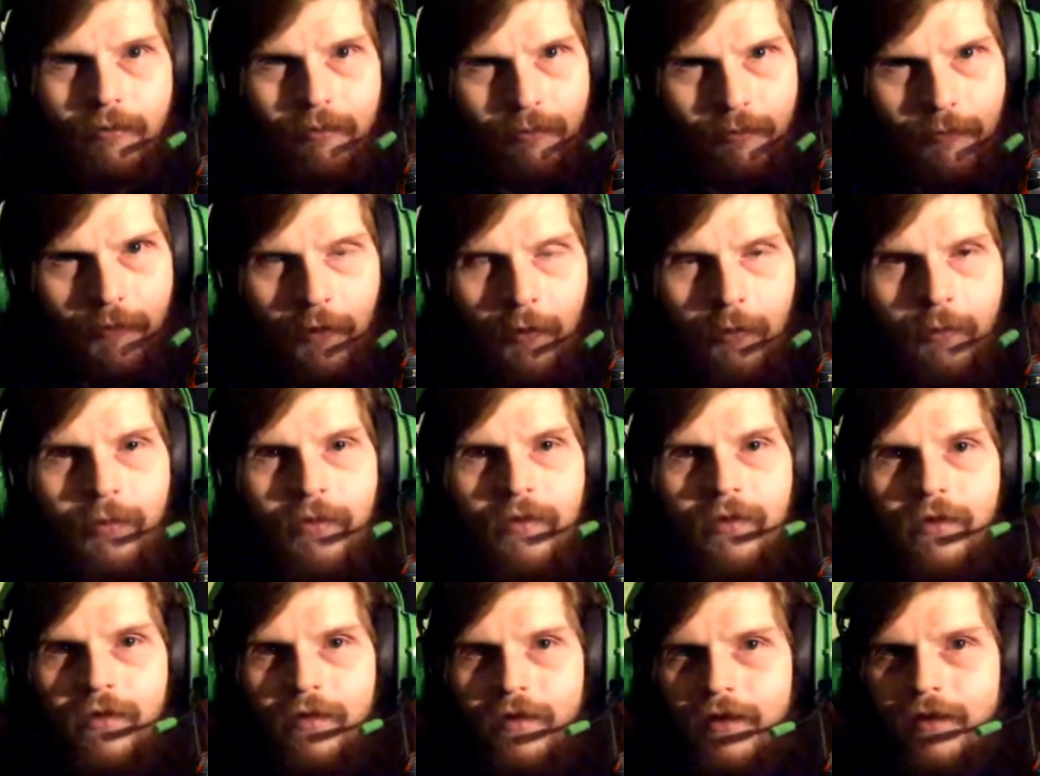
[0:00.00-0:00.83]
do
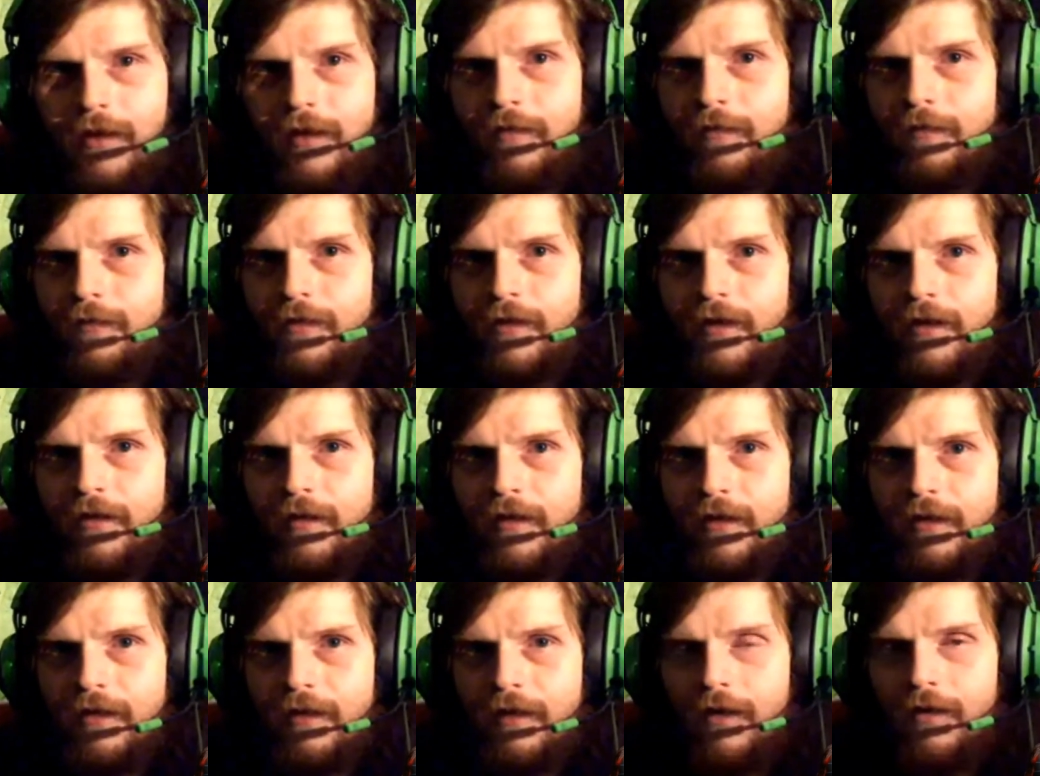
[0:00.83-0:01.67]
believe that
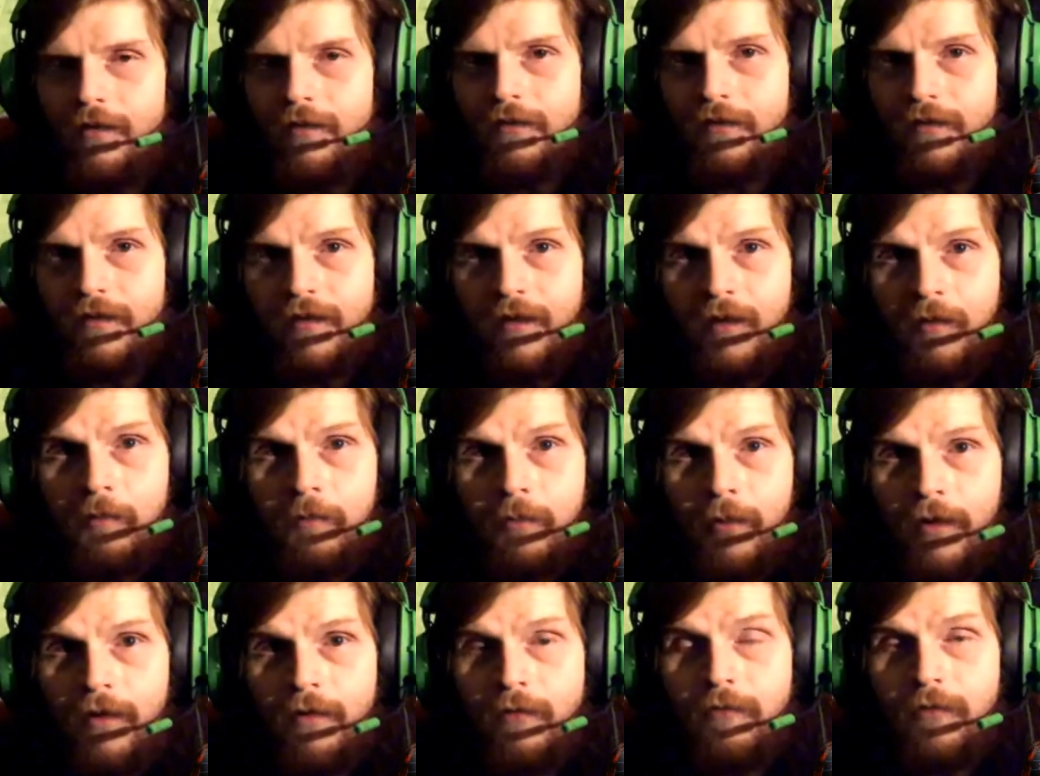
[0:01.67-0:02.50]
a CM
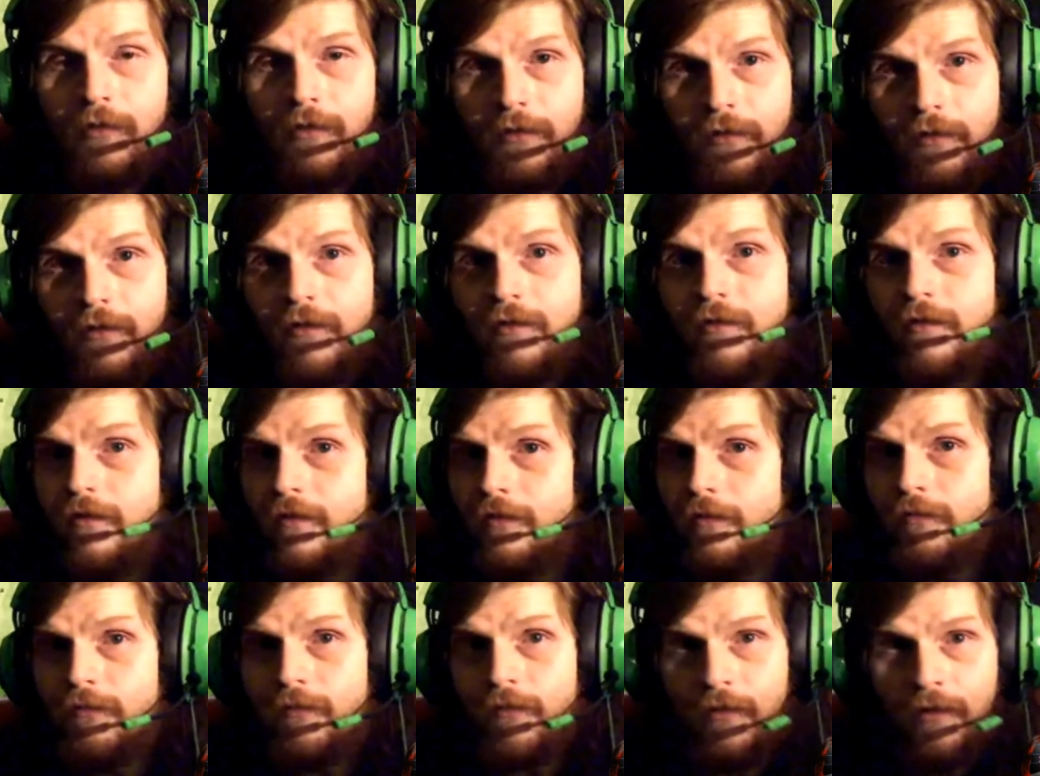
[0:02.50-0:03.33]
Punk return
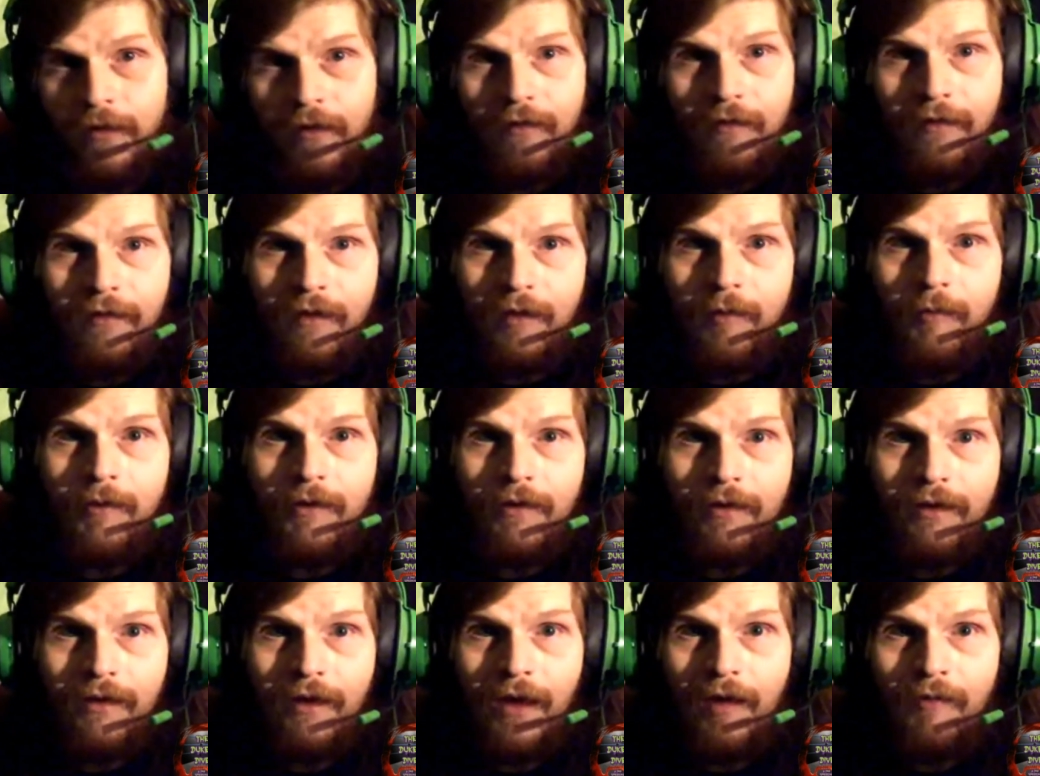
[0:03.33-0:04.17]
is very
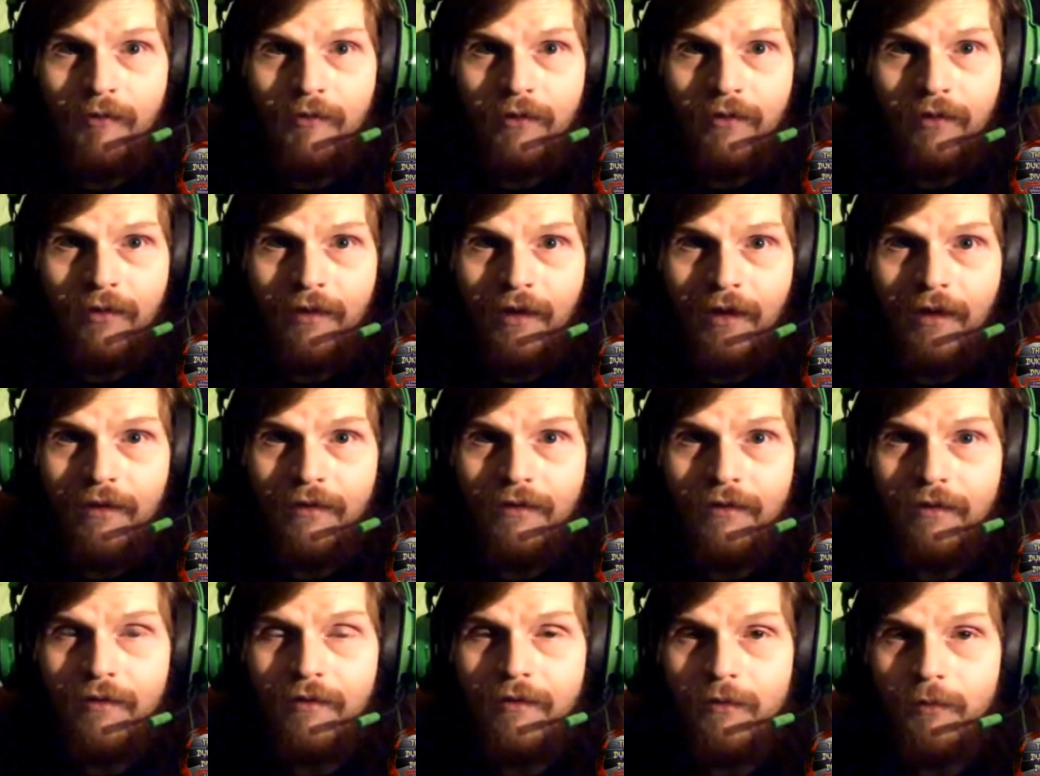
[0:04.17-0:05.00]
imminent after
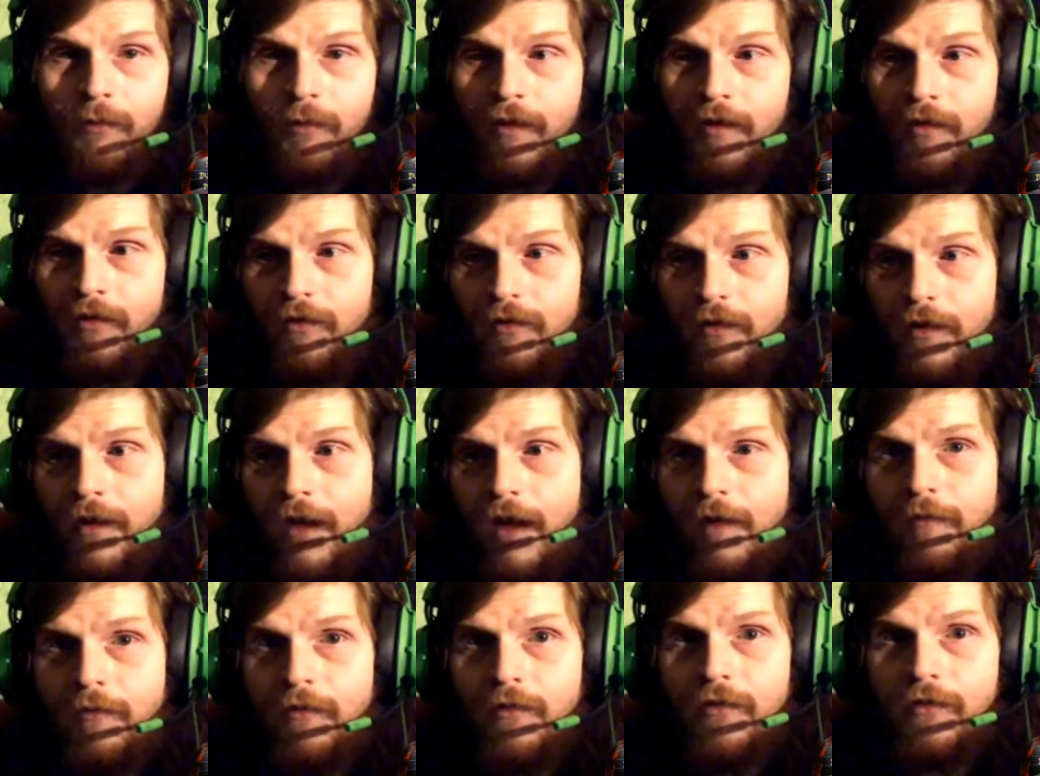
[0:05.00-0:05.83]
this, and especially
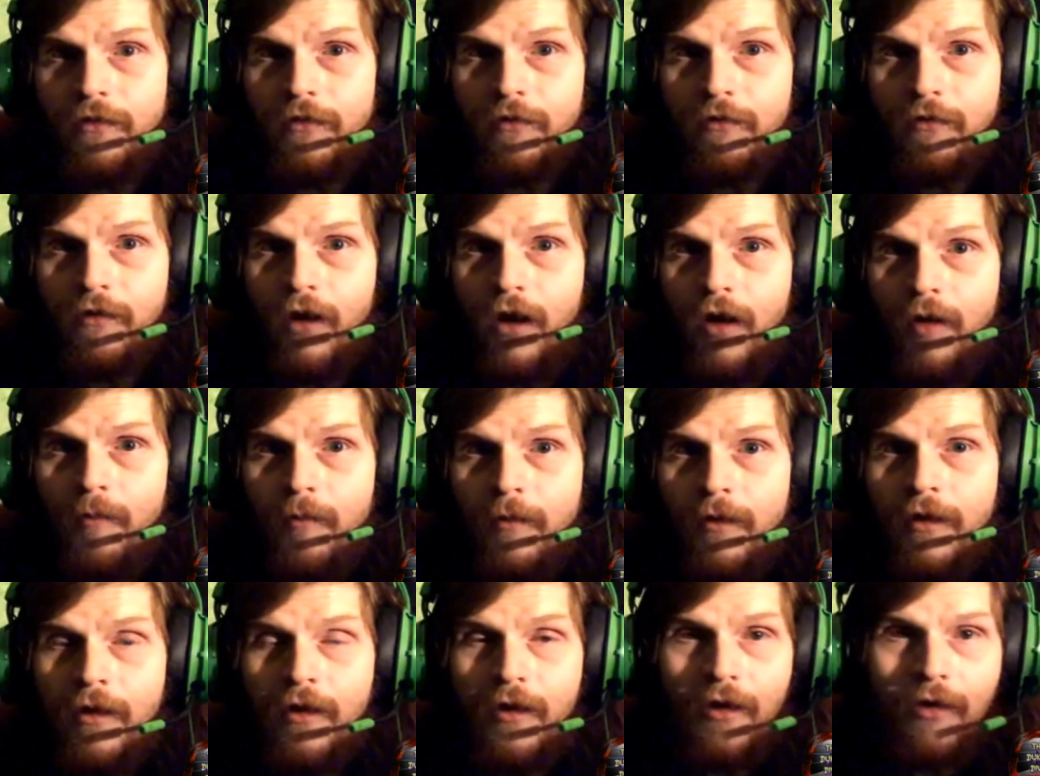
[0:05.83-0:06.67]
after the scrum.
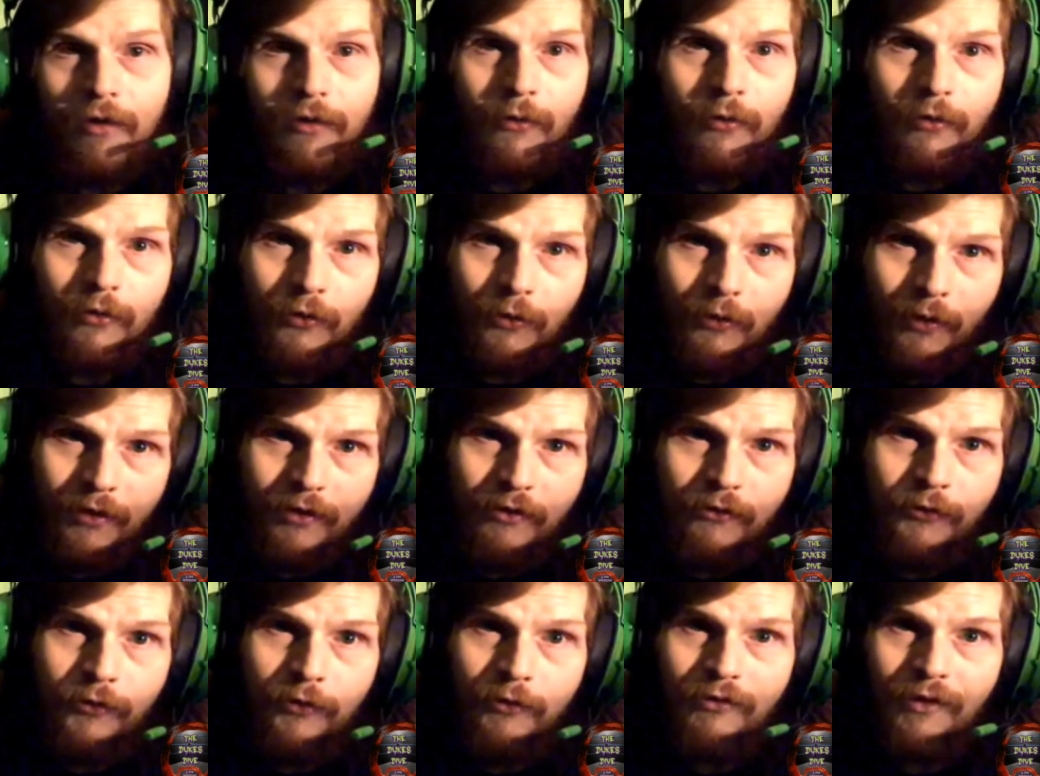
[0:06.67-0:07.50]
There was quite a
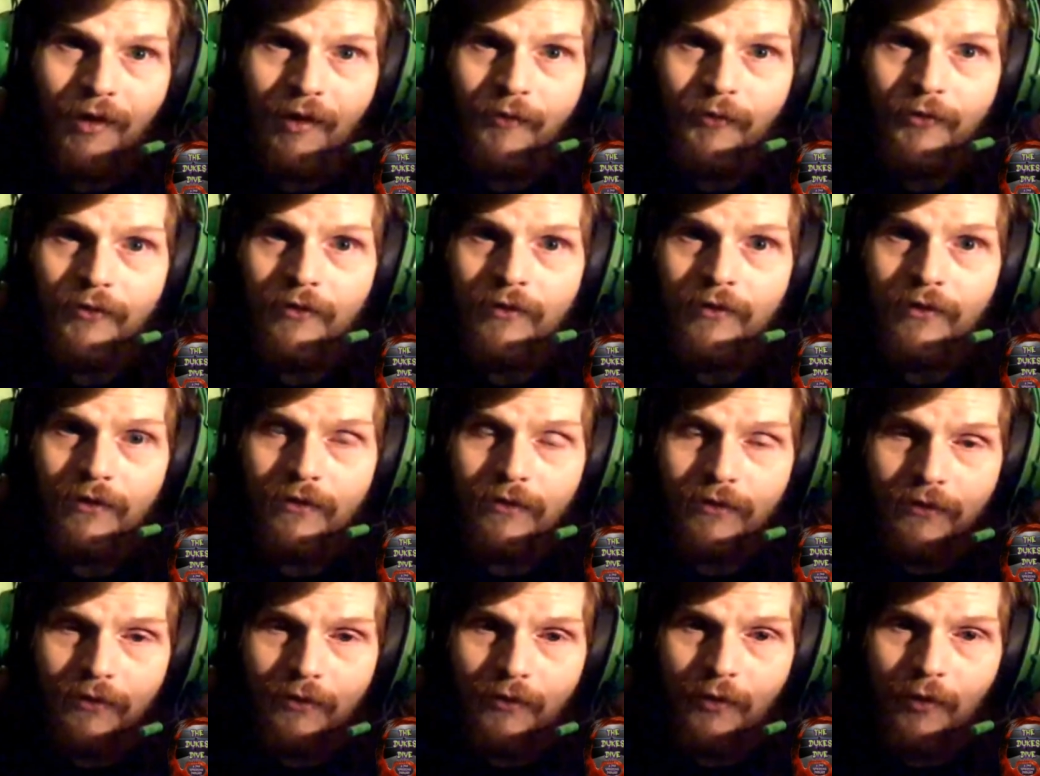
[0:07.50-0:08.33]
few references
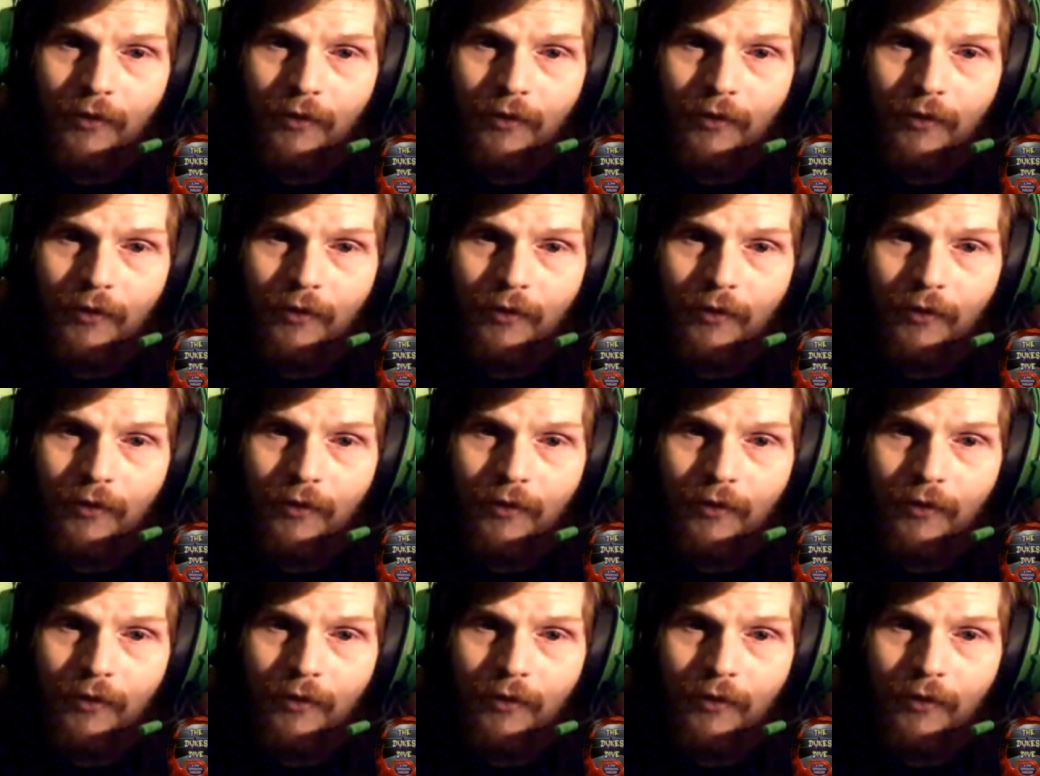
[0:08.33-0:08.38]
to